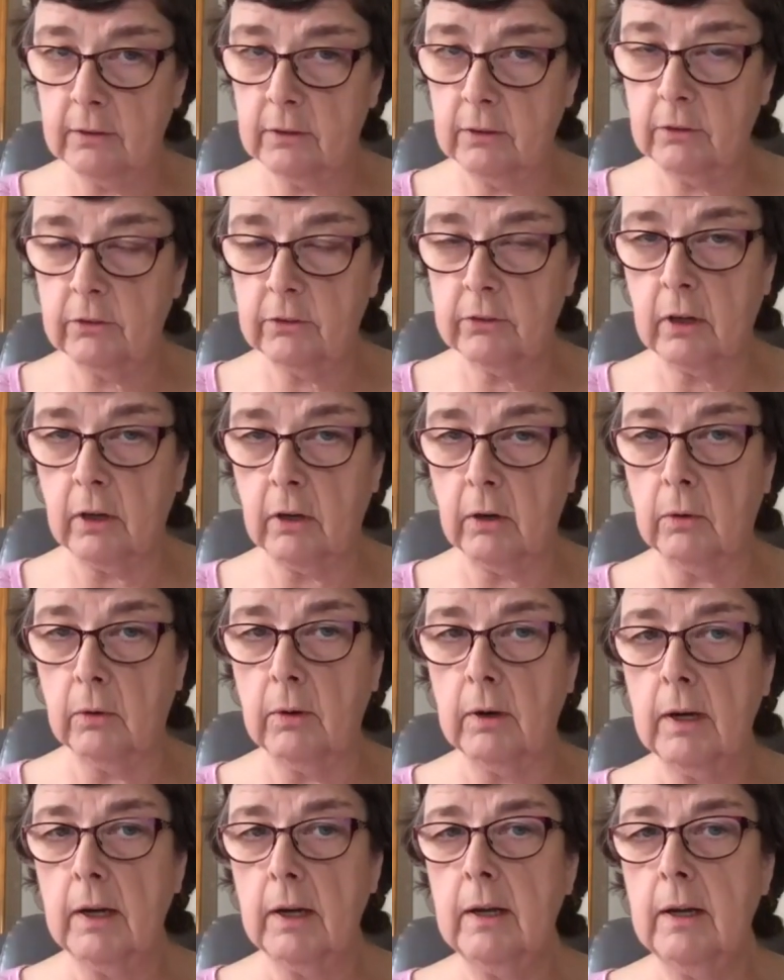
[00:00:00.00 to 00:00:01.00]
So
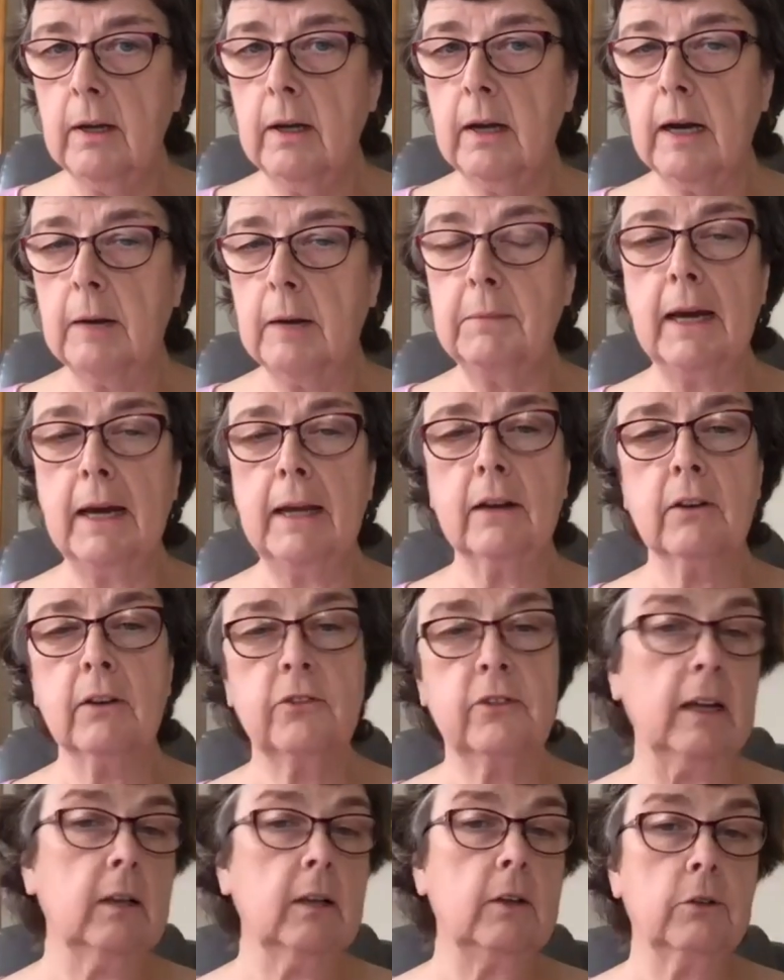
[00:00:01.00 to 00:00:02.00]
I'm not
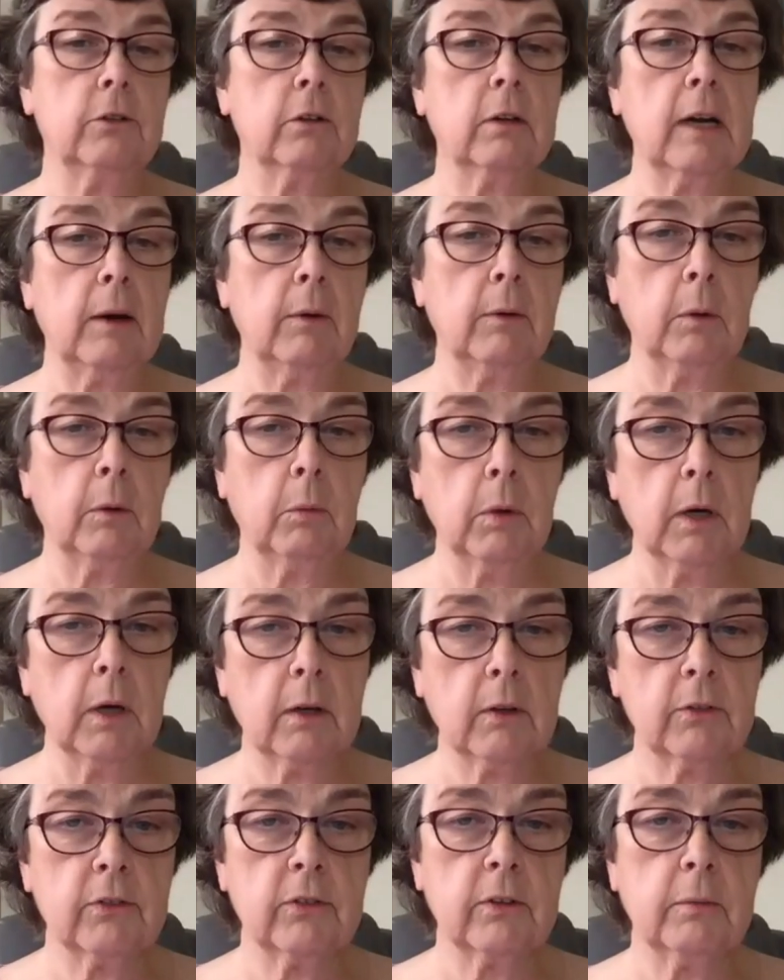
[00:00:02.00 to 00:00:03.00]
exactly sure how it
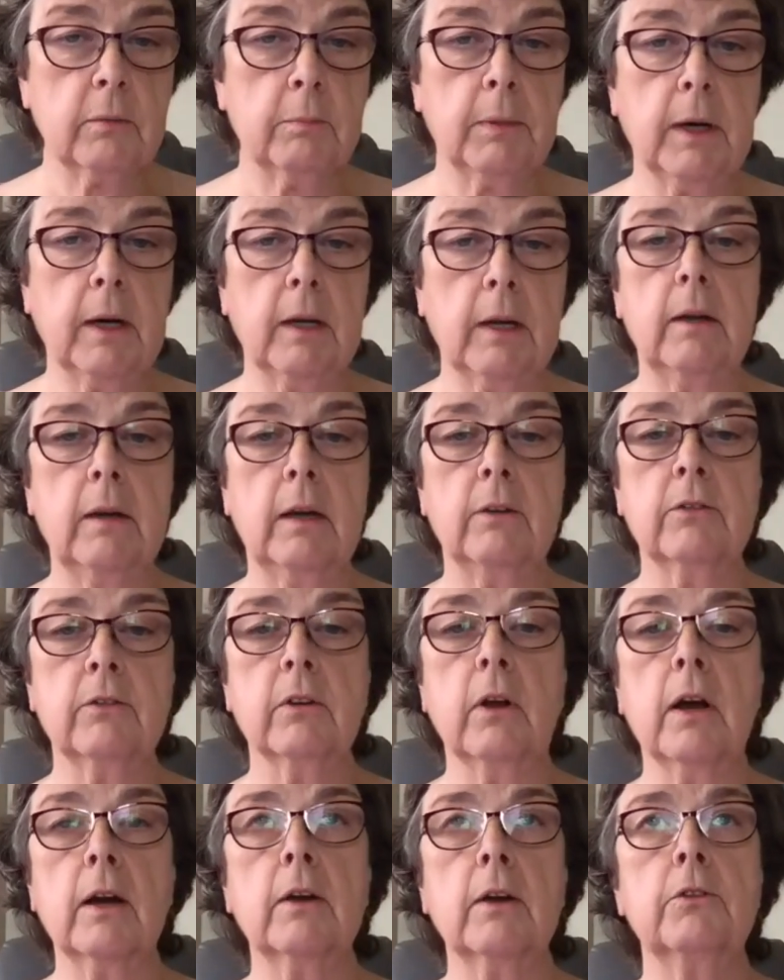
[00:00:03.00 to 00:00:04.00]
works, but as
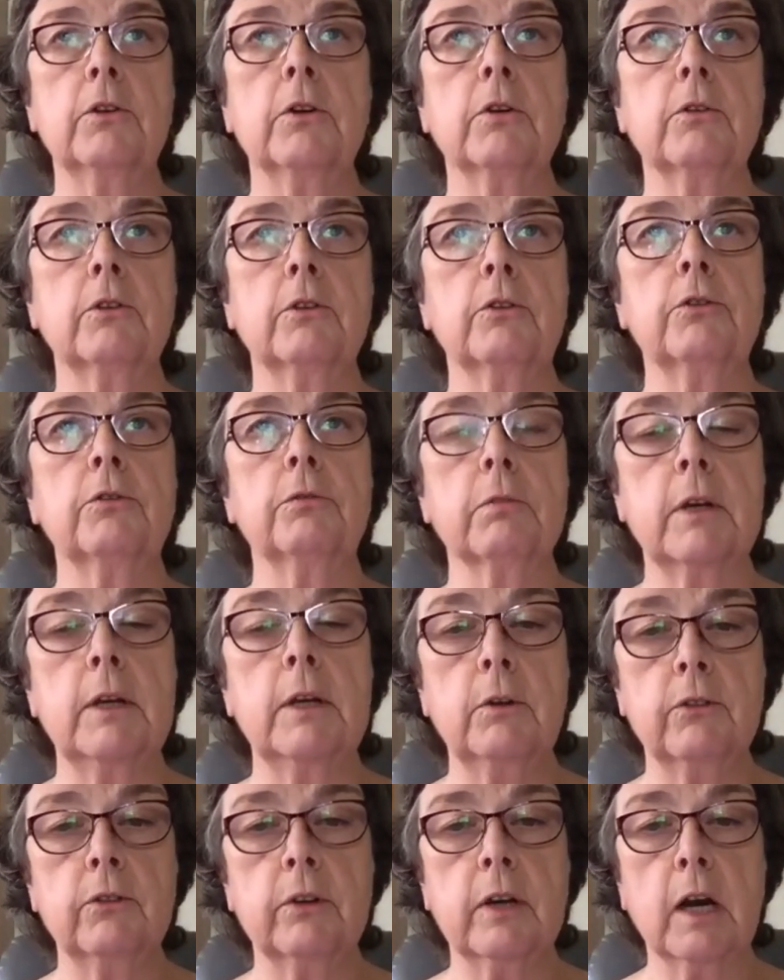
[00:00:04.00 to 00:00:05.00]
long as you're just
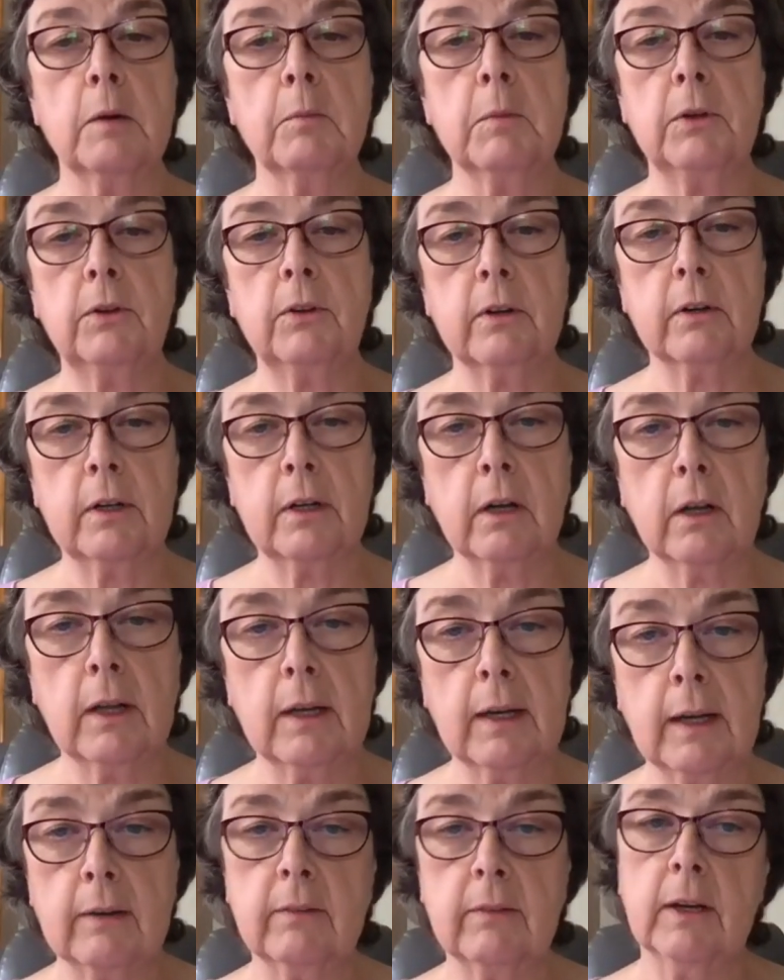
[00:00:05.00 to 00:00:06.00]
reusing our material and
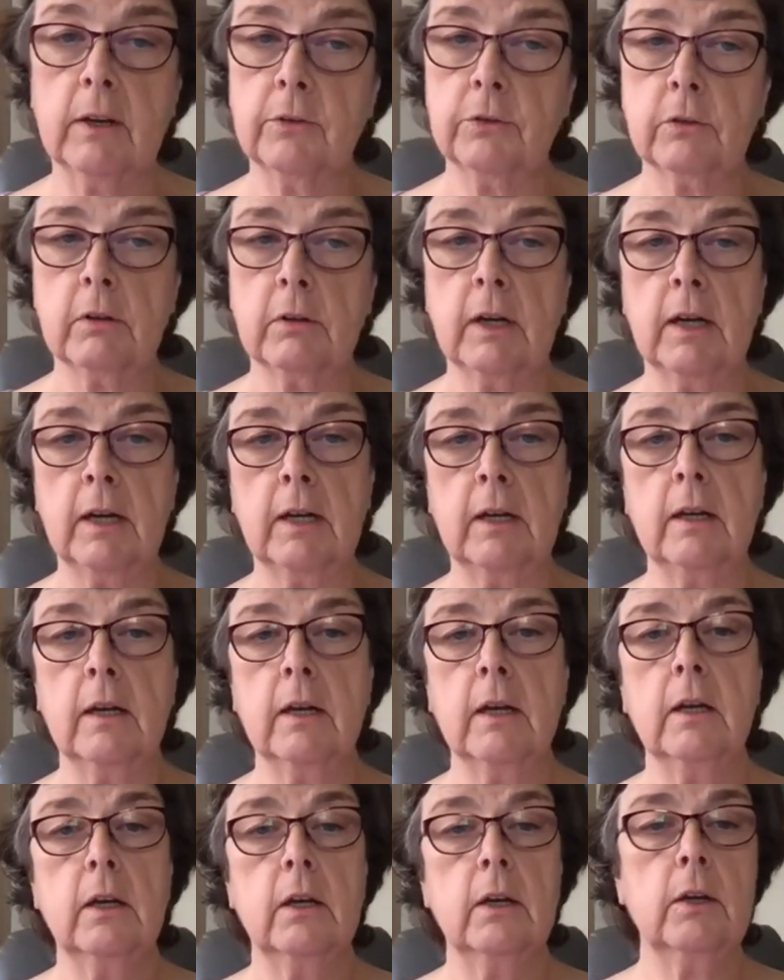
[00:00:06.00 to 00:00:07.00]
giving us credit,
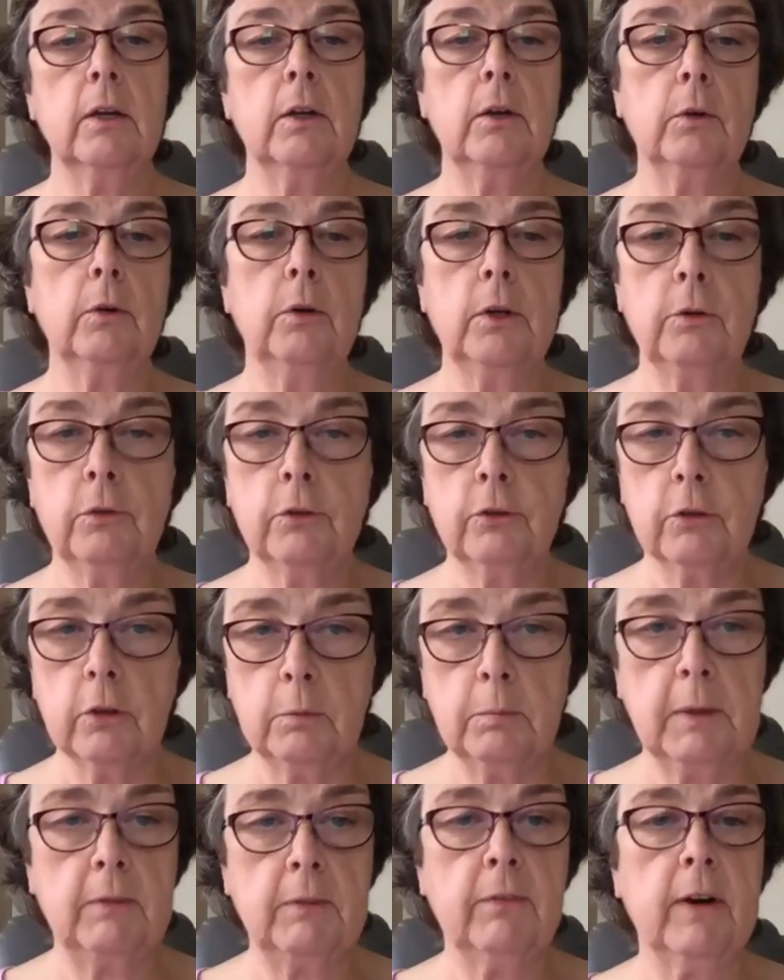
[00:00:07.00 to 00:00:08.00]
you should
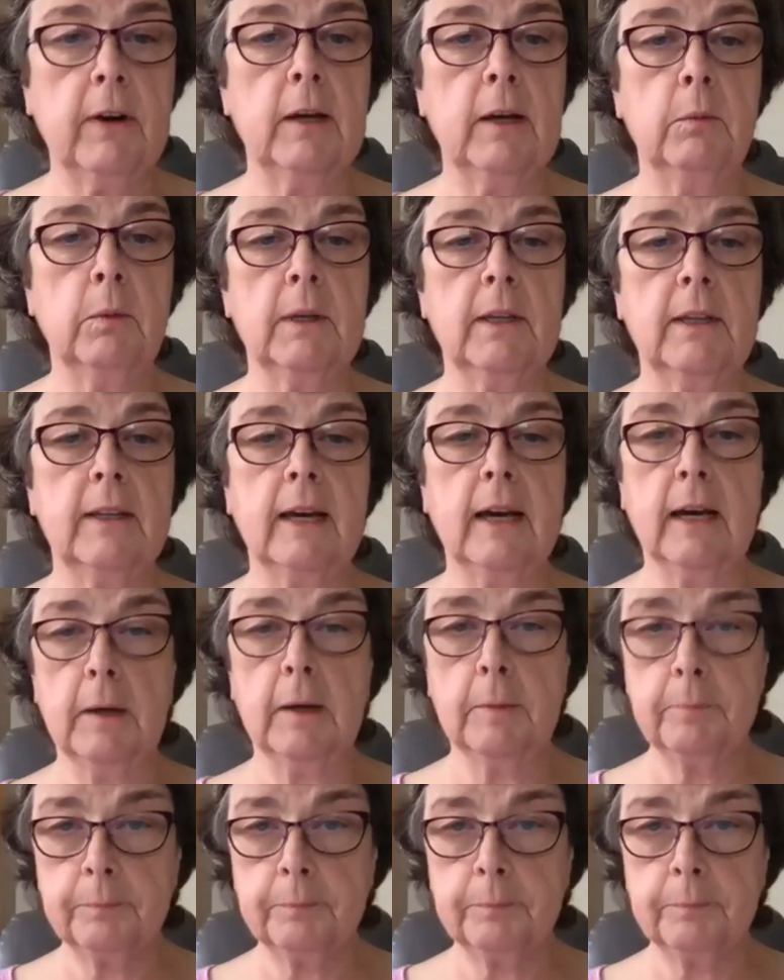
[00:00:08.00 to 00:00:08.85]
be fine with that.